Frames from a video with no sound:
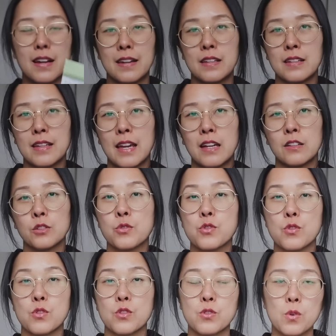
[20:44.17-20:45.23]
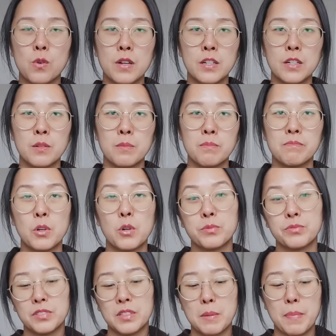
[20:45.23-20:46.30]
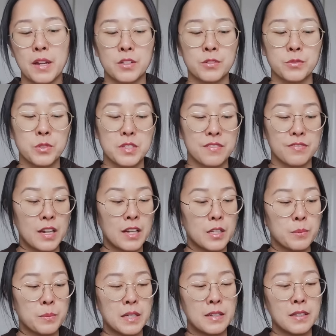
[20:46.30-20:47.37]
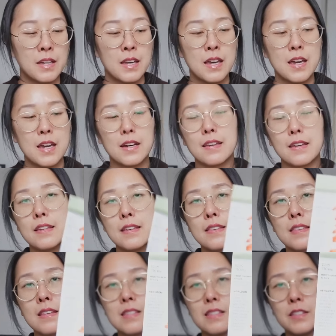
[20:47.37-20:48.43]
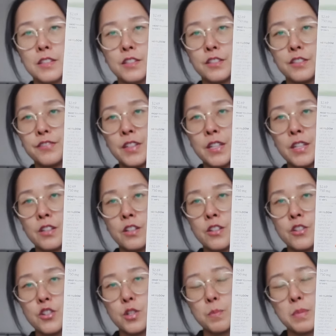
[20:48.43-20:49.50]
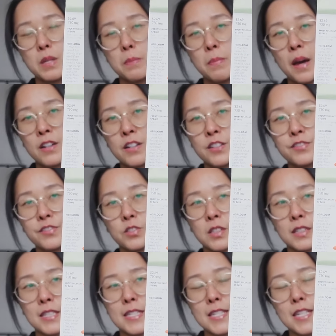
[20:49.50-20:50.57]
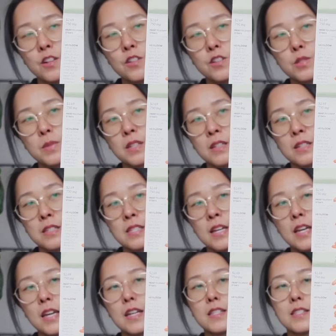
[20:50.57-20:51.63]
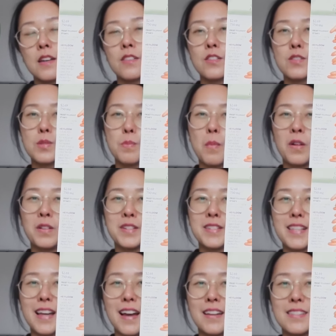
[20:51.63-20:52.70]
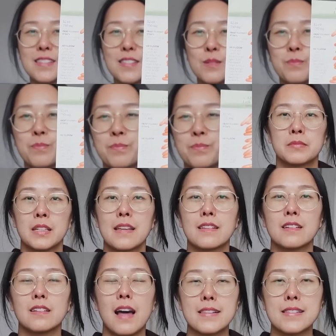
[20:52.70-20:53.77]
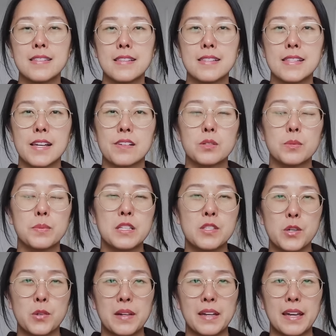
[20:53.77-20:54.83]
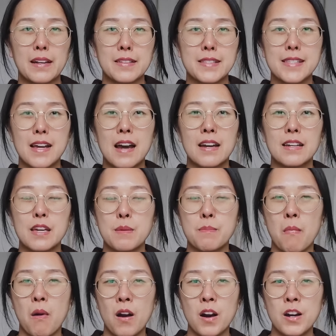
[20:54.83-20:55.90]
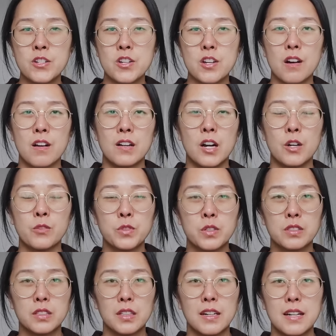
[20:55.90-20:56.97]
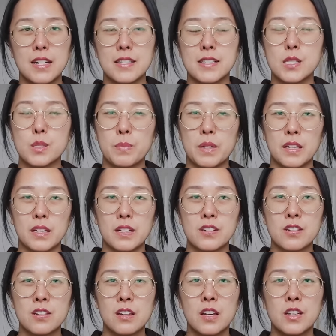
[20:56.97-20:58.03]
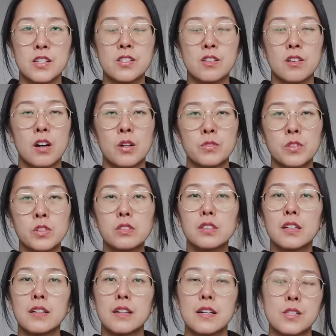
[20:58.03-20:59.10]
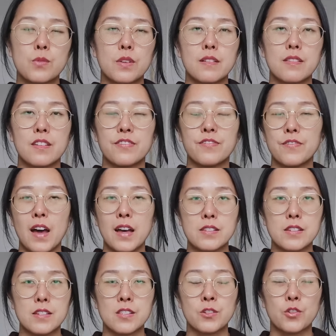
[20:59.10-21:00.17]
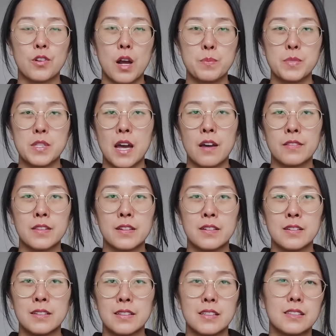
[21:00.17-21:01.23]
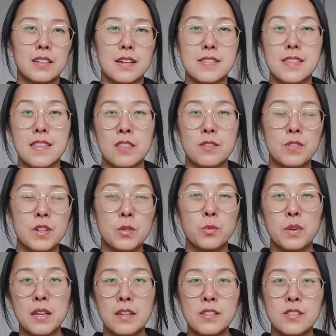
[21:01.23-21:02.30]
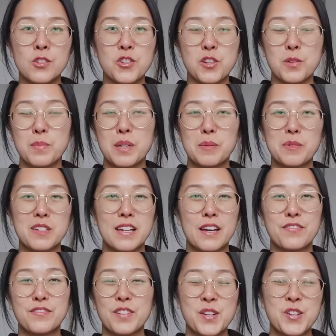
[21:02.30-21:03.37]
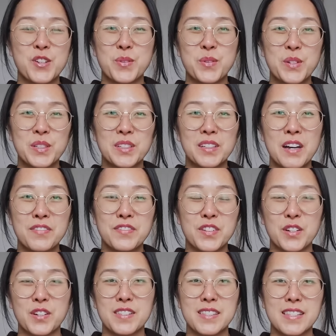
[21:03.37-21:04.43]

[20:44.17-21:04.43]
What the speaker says: I can get looser soil, hopefully better root development. And I think this little finger should be better for containers because it's on the smaller size. And the last things I will be sowing outside in March are arugula and spinach. So arugula is one of the fastest crops out there. In less than 3 weeks, you should be able to have fresh arugula for your